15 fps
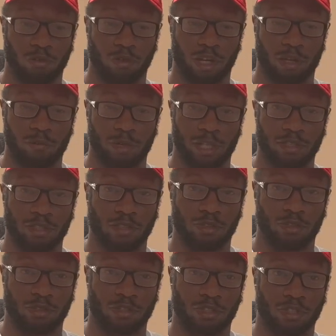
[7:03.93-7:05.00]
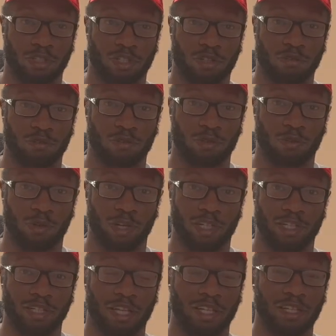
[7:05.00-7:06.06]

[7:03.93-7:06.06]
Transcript: recommend, since he was looking for one,